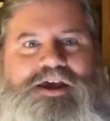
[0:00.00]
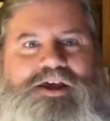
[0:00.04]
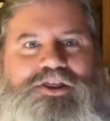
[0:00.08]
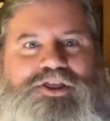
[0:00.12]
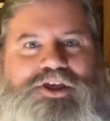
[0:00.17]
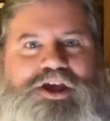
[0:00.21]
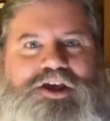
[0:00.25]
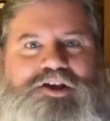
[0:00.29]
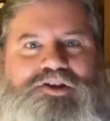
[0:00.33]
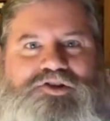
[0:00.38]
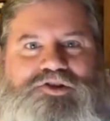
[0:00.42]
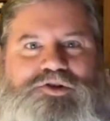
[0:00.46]

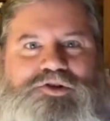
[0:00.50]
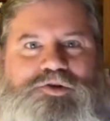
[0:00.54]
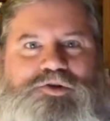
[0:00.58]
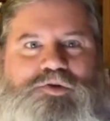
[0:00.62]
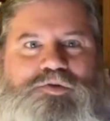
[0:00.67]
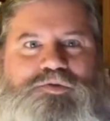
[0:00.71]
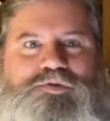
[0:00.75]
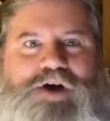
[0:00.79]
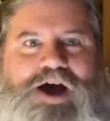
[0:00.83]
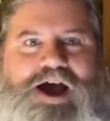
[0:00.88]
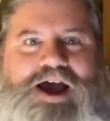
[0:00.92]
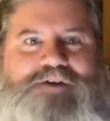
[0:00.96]
things to
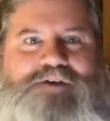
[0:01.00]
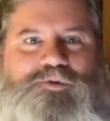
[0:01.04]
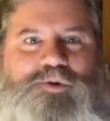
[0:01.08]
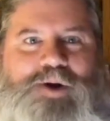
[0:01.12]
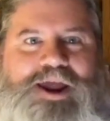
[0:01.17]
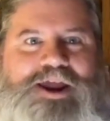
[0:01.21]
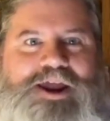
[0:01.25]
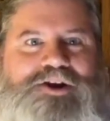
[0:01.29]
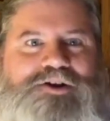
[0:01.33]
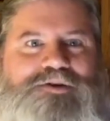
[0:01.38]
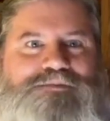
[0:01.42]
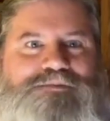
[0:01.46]
5
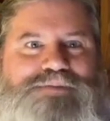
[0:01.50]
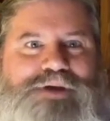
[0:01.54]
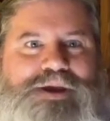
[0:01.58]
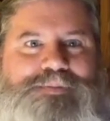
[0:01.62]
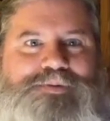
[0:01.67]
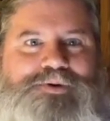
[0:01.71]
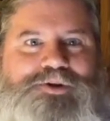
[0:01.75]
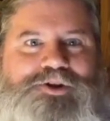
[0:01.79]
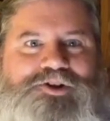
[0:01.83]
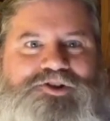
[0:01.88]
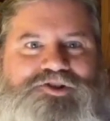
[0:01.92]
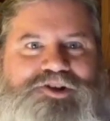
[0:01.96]
random
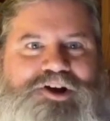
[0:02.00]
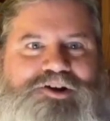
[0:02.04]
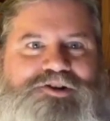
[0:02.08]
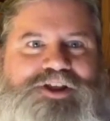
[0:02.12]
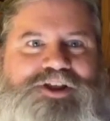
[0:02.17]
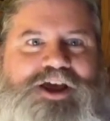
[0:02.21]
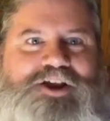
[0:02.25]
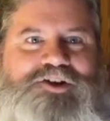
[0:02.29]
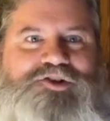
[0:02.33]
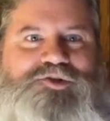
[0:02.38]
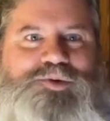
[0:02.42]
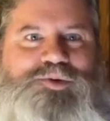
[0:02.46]
people that shared
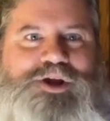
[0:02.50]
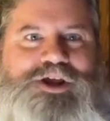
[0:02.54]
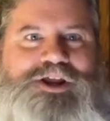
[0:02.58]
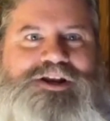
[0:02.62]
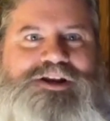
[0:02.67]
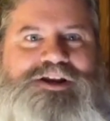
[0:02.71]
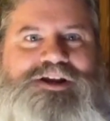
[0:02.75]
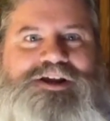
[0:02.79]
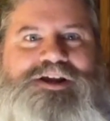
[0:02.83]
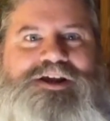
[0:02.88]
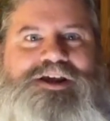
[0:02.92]
that tweet.